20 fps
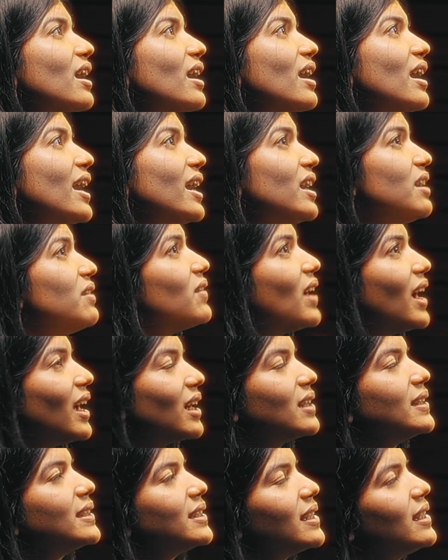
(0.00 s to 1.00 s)
I've
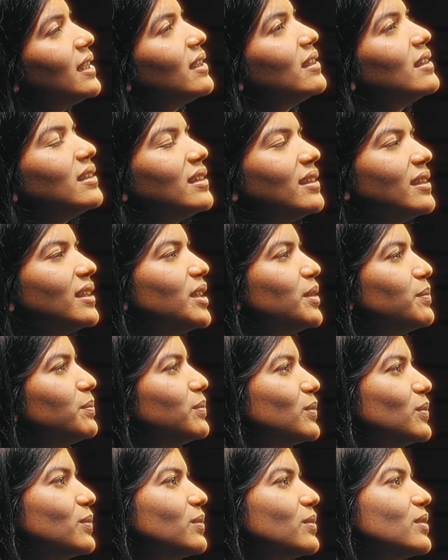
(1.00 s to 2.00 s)
actually hurt
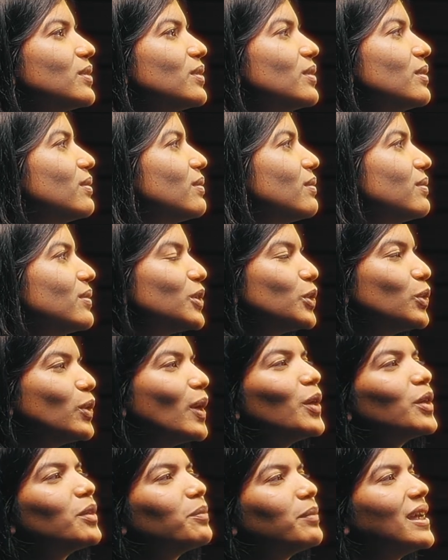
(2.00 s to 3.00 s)
him
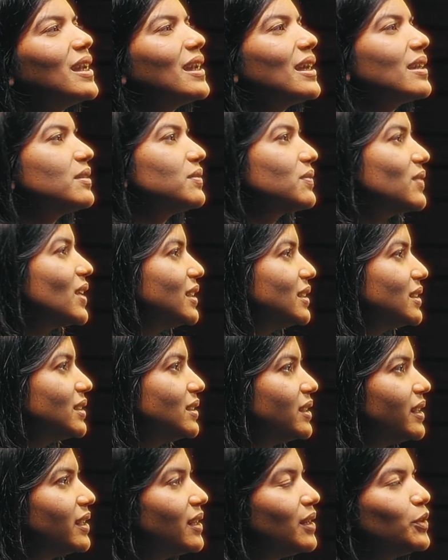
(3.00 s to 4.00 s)
throughout my life. I
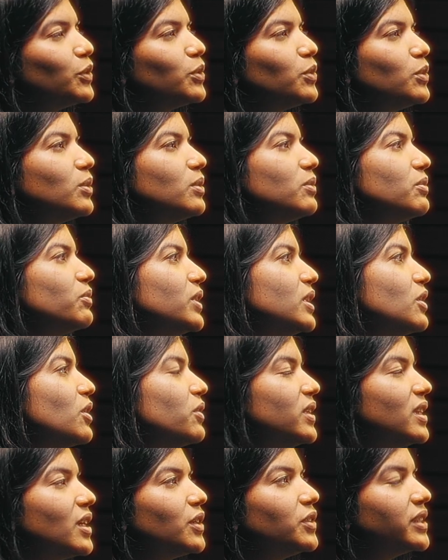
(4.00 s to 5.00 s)
still do, with or
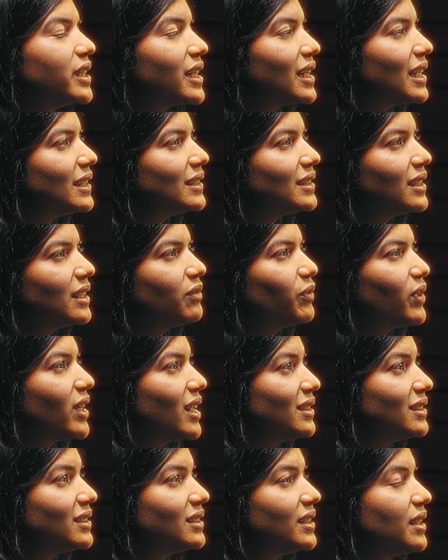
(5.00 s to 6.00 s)
without realizing when
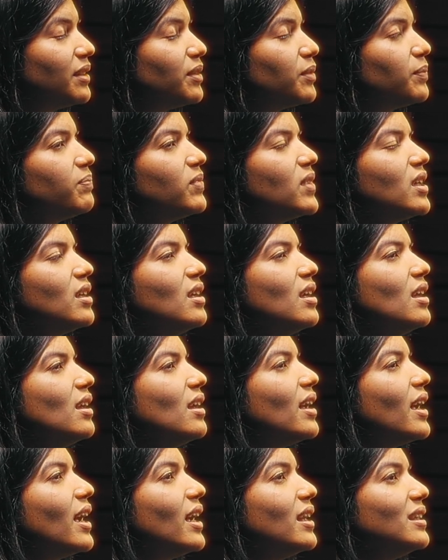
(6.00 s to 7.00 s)
I sin.
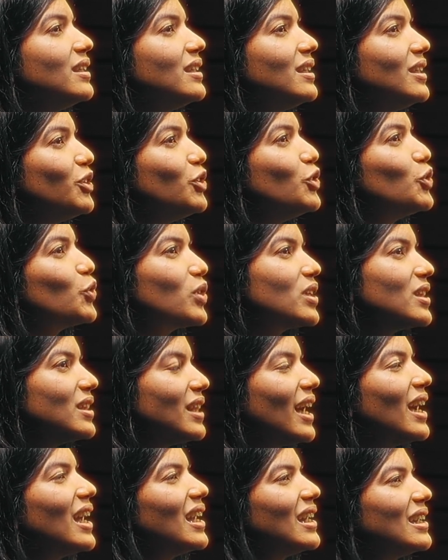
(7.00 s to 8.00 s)
And he took
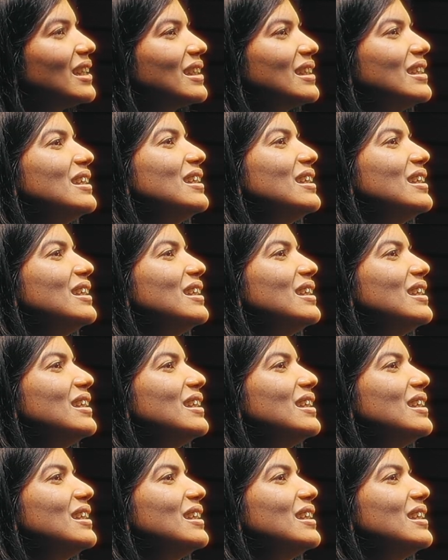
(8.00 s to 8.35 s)
that.